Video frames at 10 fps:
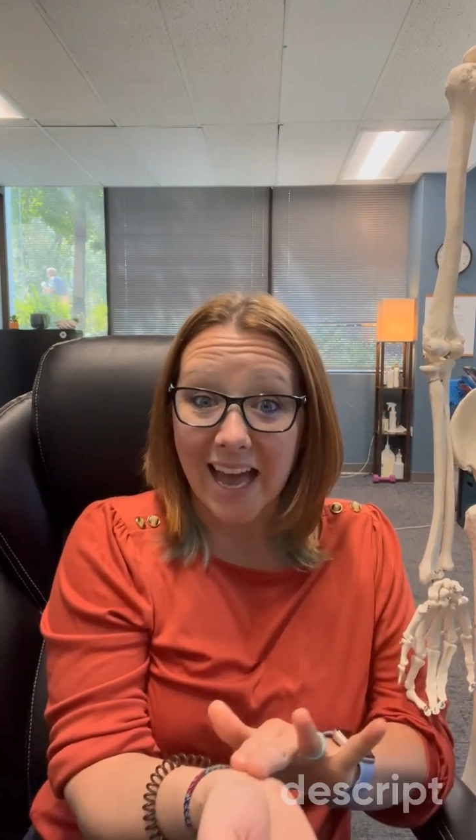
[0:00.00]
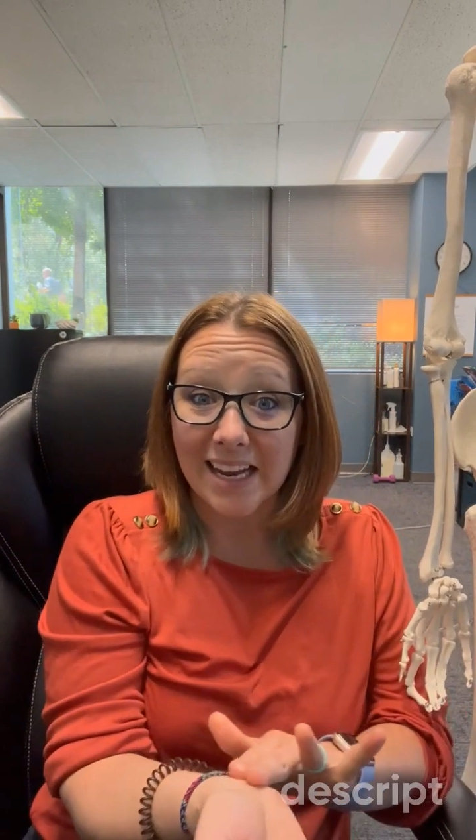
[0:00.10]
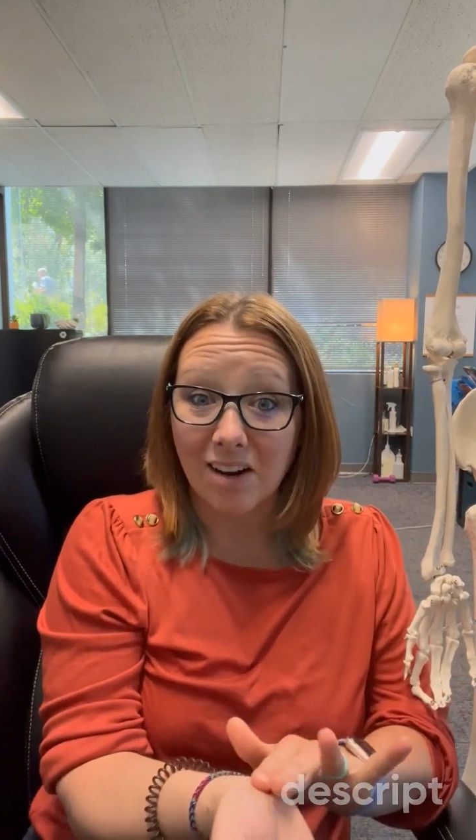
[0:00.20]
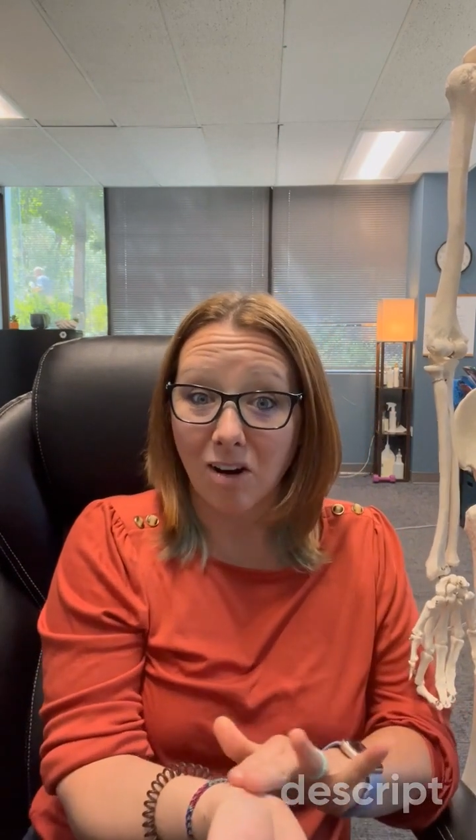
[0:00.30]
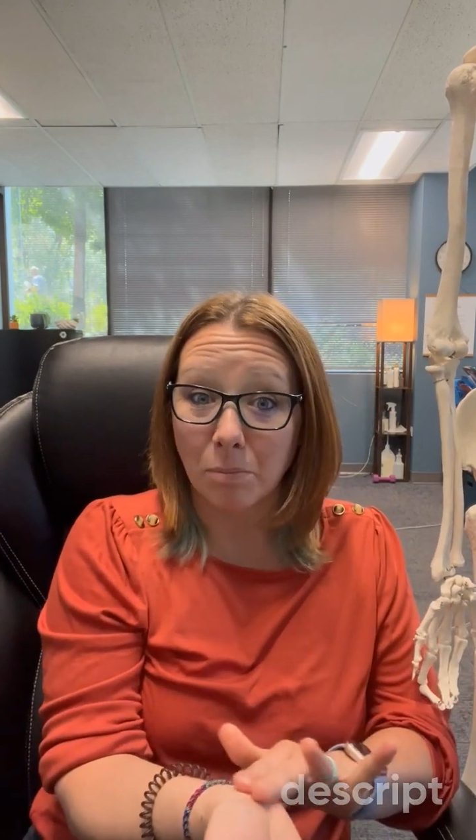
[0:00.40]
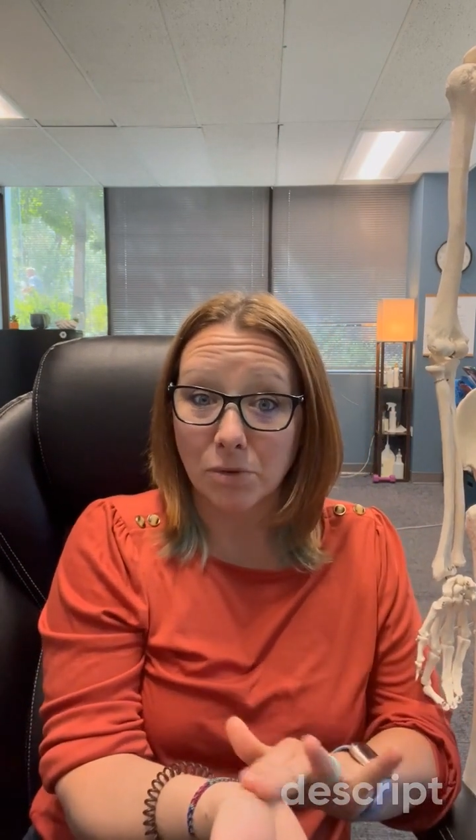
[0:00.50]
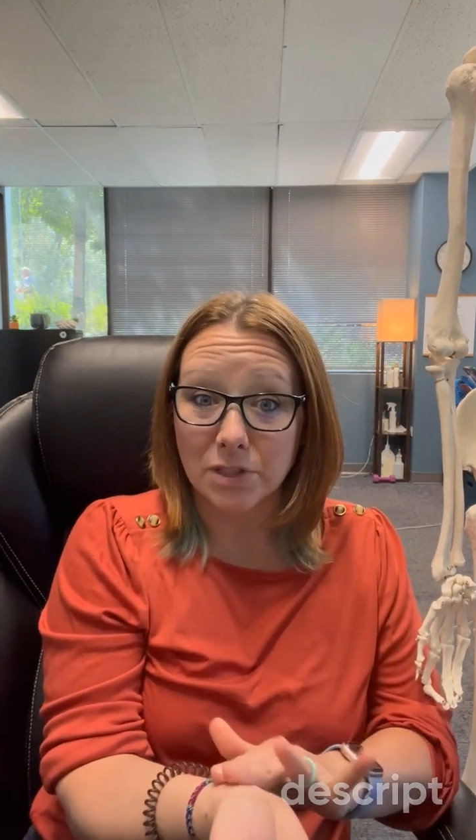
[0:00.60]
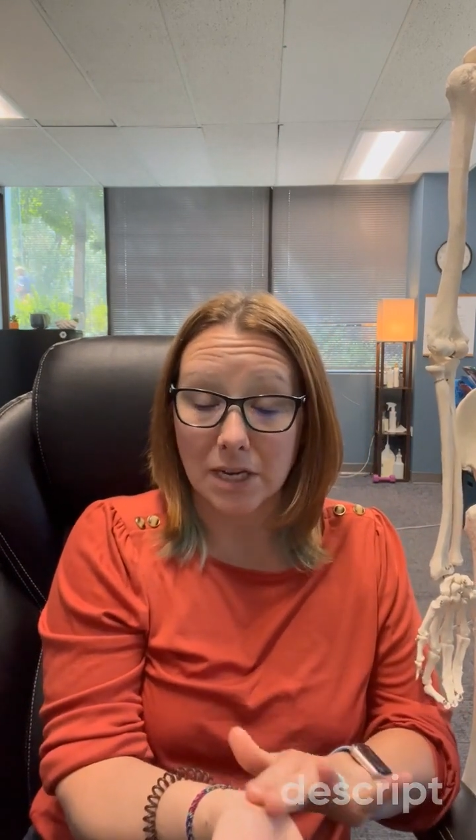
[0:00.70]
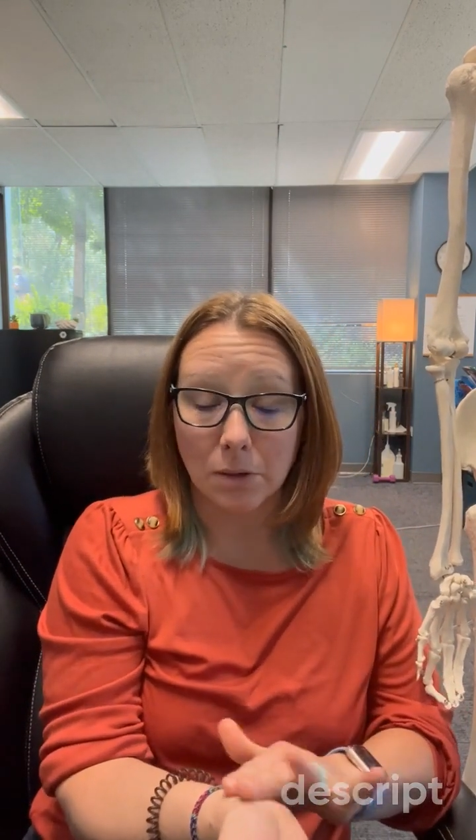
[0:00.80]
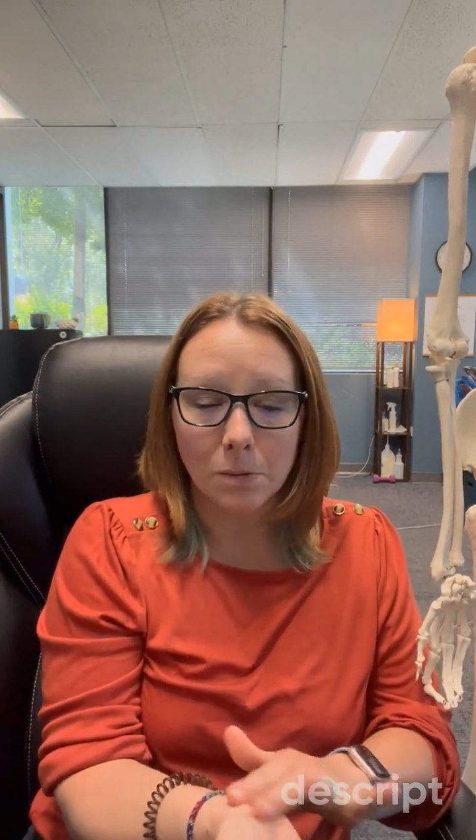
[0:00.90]
that
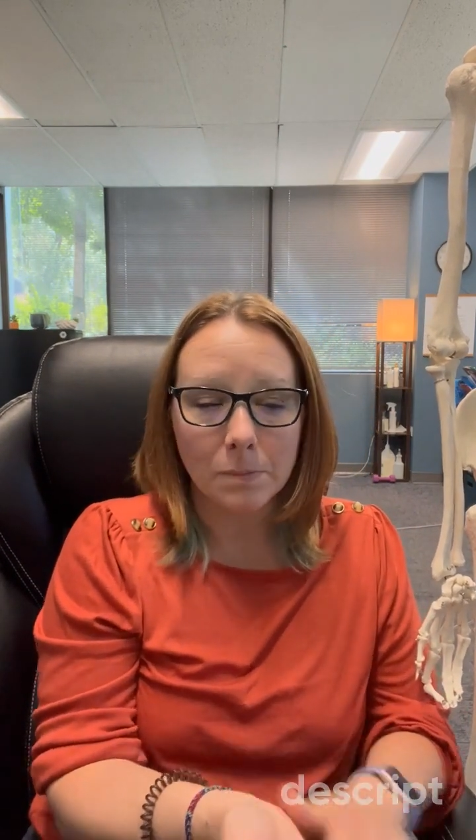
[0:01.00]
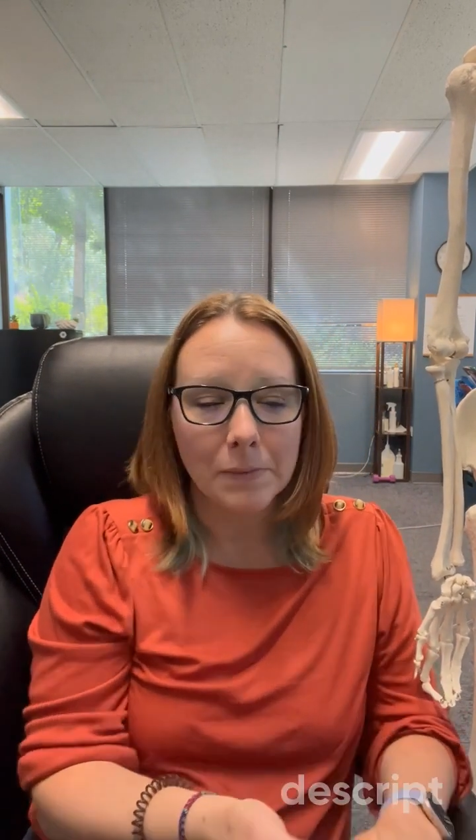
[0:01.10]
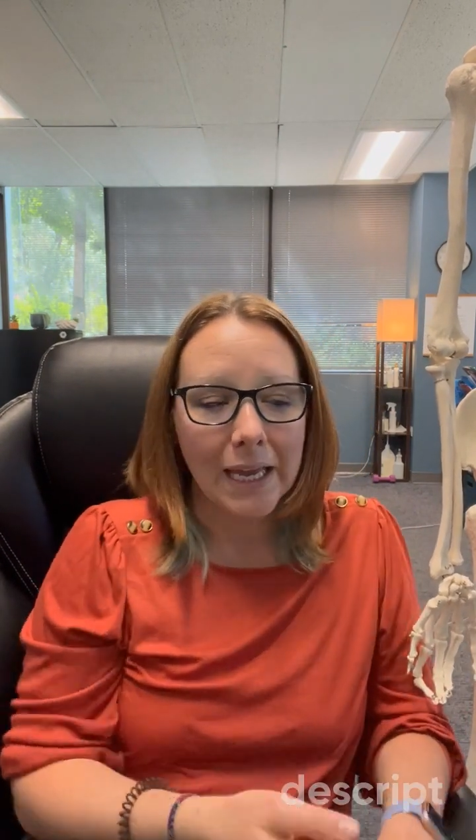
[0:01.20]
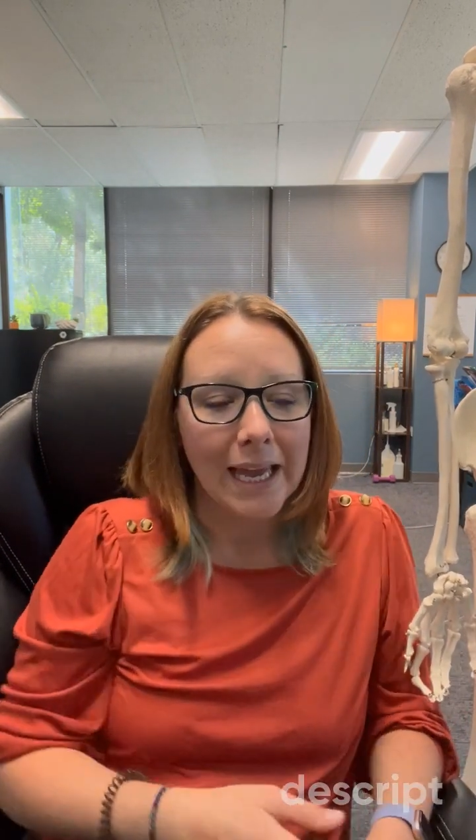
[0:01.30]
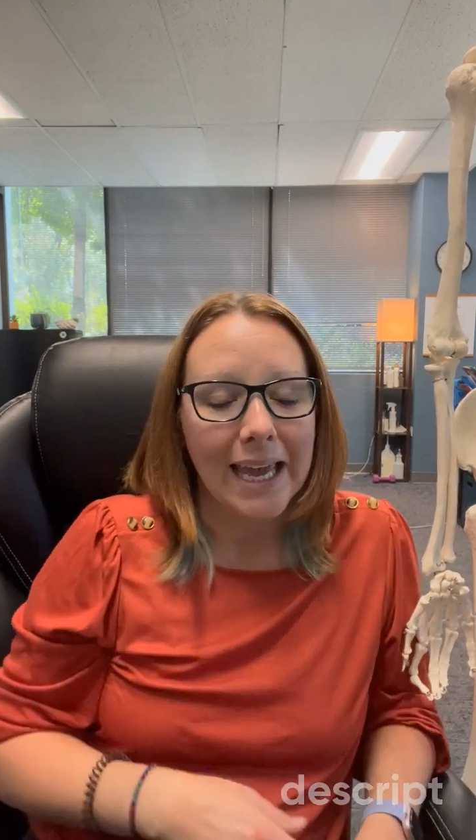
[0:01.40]
carpal tunnel,